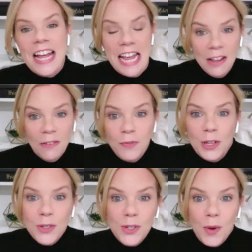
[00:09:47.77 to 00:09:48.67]
It
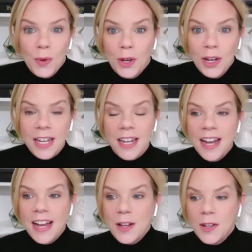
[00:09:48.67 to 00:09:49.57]
feels so good.
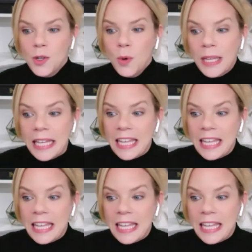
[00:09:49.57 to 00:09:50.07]
So